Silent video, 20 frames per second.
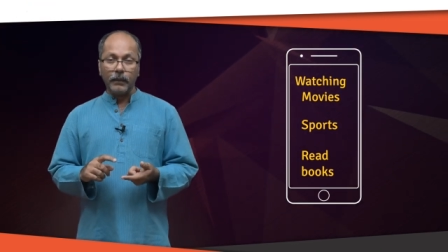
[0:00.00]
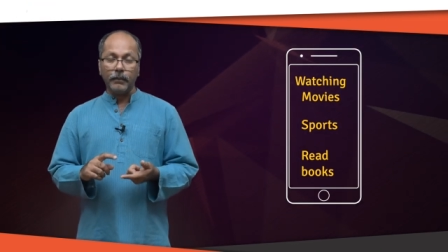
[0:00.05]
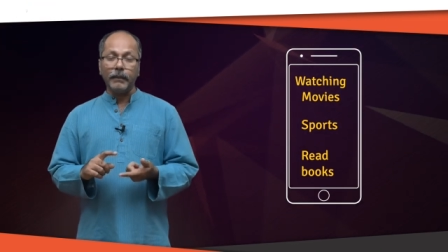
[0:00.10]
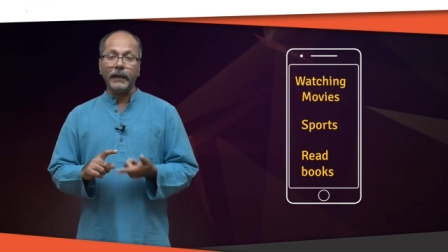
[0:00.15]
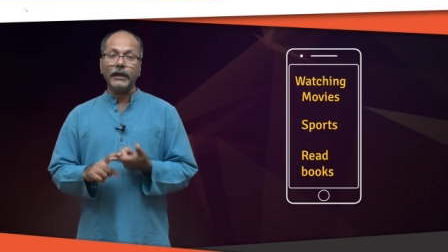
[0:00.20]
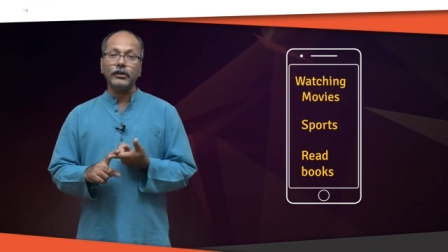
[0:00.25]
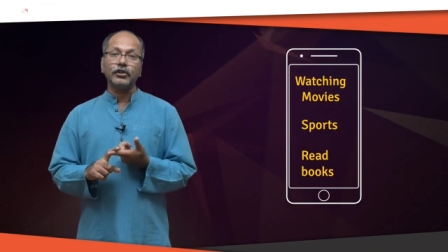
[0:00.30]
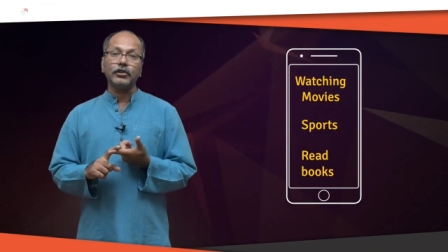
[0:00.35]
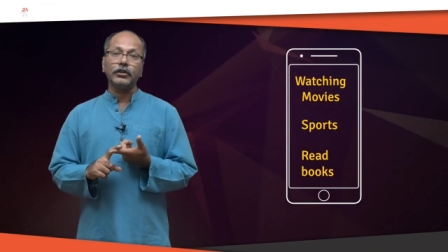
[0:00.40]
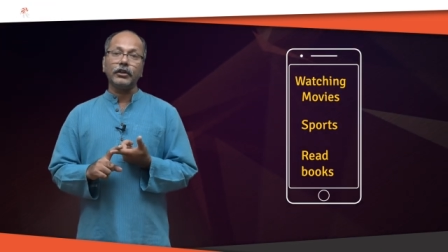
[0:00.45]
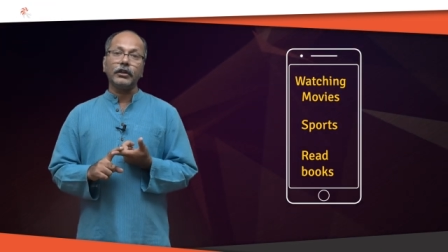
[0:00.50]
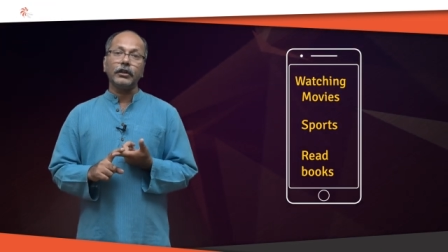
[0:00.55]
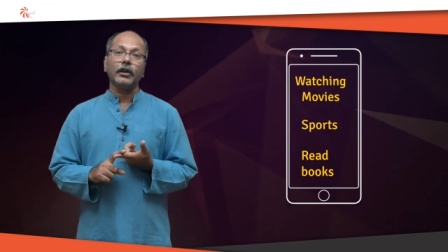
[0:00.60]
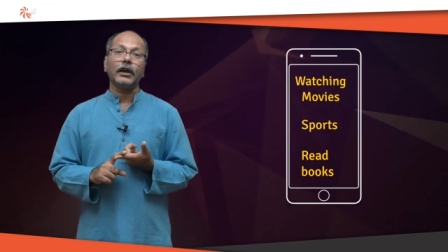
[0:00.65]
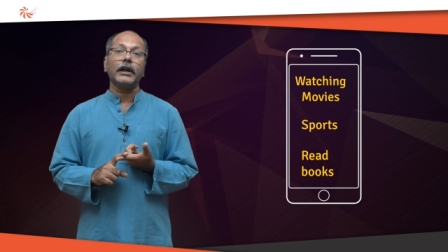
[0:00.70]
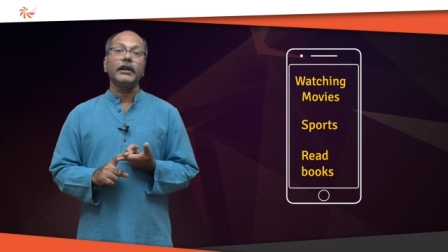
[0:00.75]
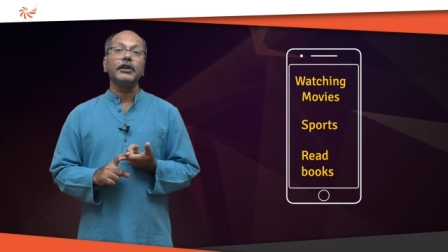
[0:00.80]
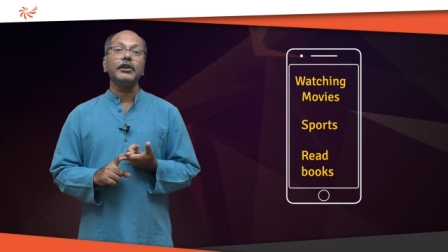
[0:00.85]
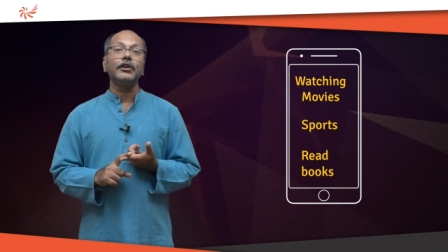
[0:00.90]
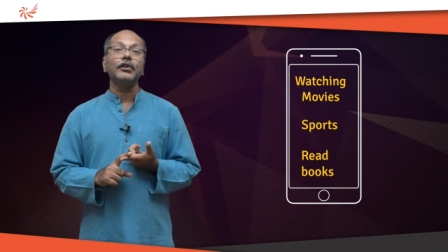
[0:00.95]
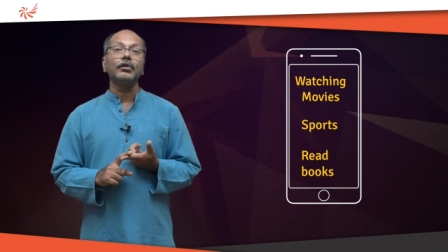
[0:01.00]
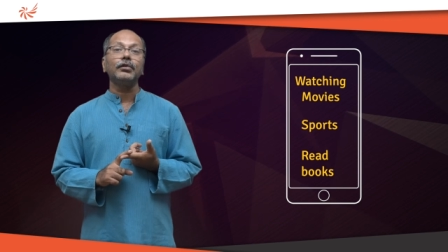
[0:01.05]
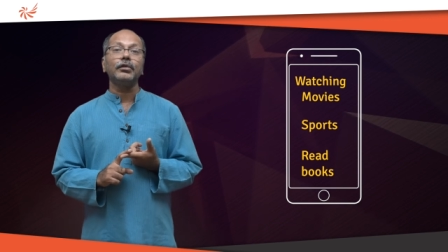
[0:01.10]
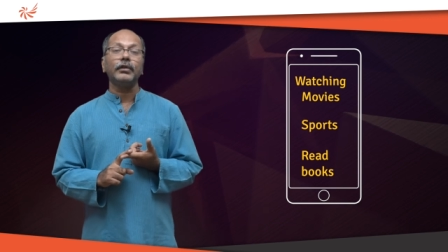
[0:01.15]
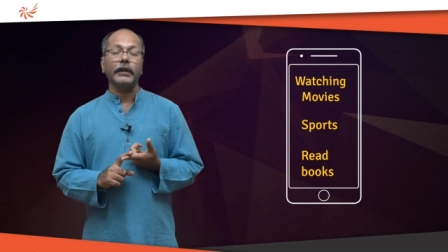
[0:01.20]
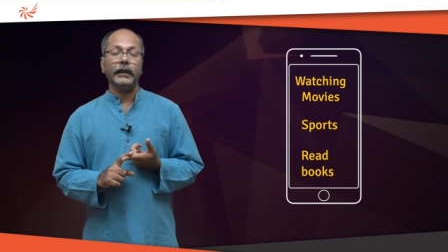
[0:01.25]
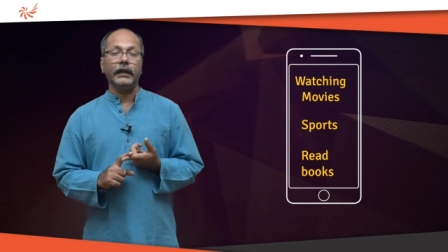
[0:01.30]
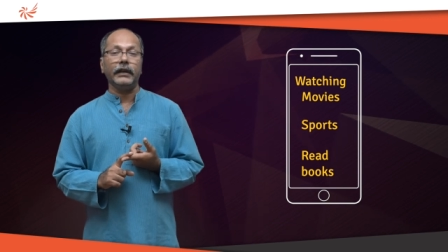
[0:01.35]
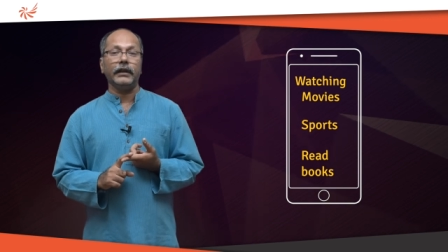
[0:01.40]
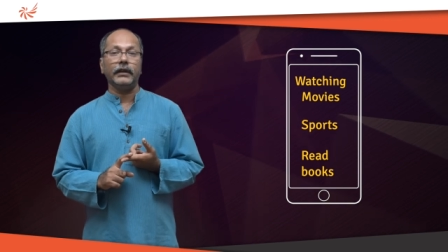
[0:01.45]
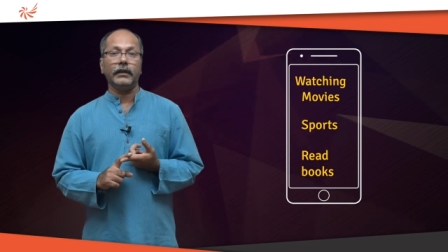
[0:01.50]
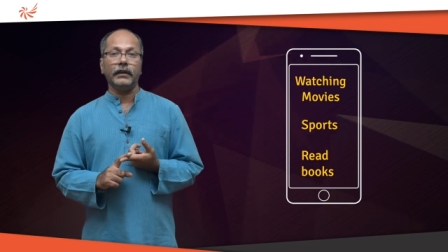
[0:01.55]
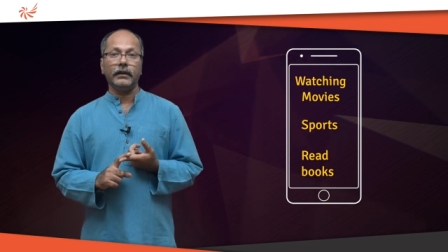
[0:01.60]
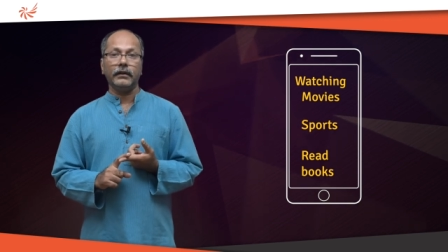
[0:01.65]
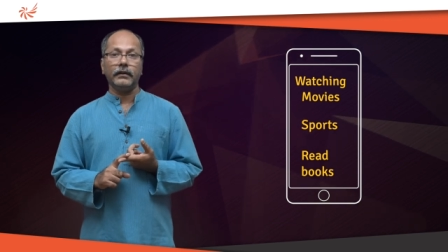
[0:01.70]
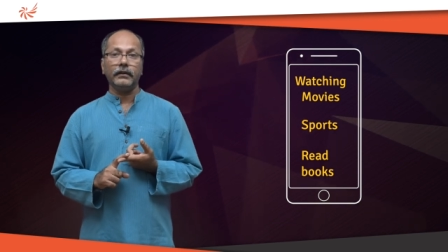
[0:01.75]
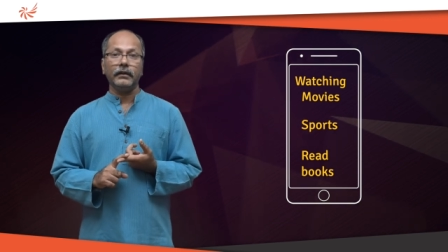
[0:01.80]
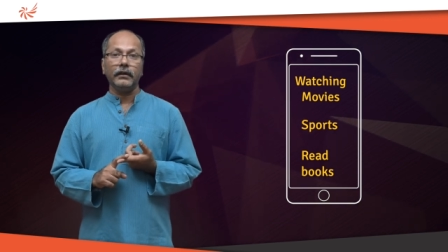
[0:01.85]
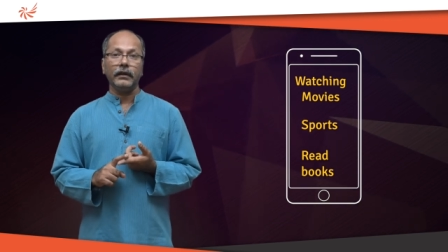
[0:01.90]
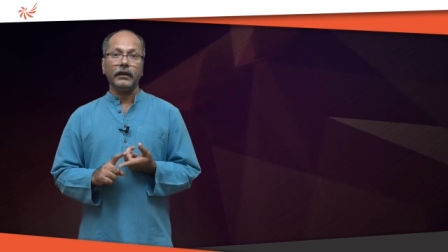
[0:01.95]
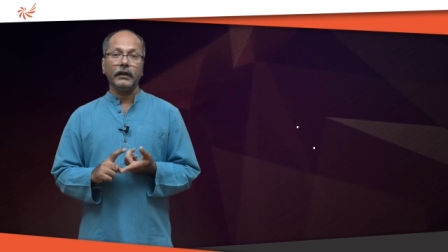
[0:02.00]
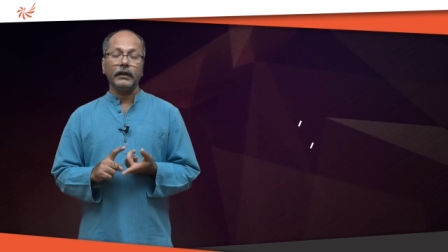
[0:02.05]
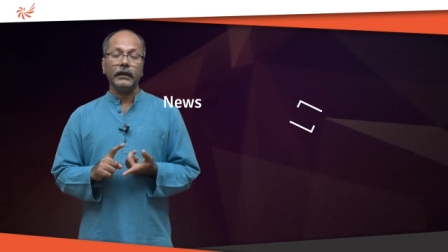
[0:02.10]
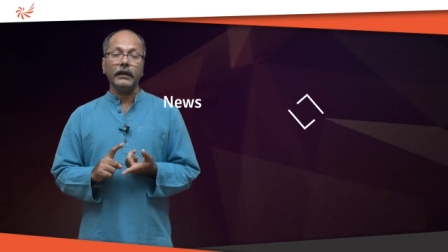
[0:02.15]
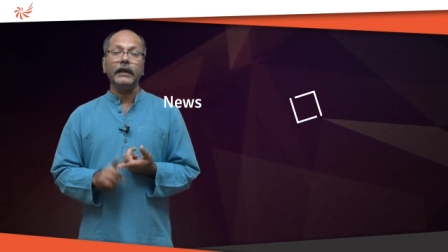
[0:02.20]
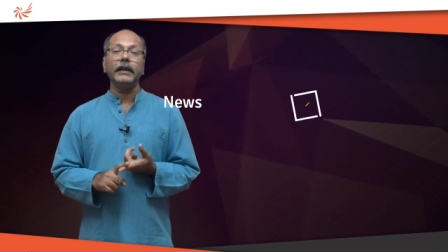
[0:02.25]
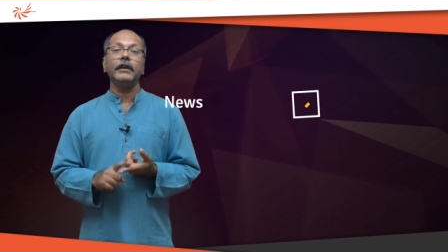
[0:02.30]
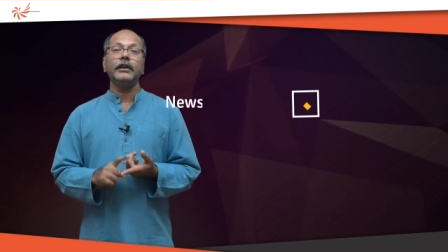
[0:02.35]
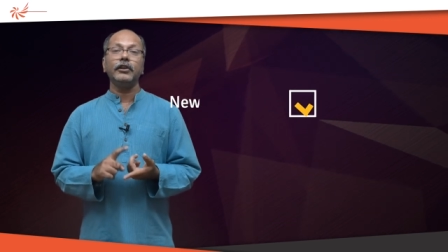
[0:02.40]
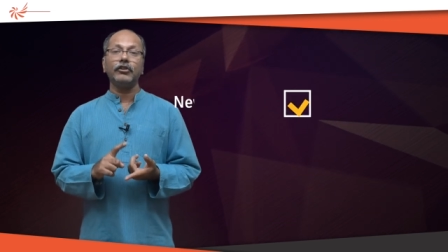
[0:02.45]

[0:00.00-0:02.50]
Make sure that you continue to read. Read